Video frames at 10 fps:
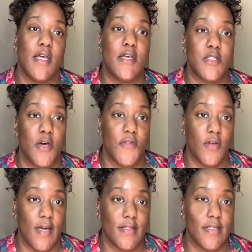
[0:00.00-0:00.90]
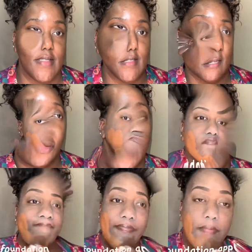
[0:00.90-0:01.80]
So if you'd like to see this
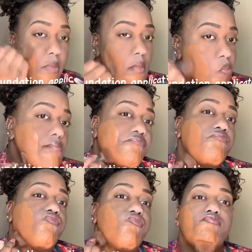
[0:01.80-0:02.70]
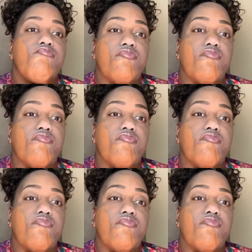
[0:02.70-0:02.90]
video, just keep watching.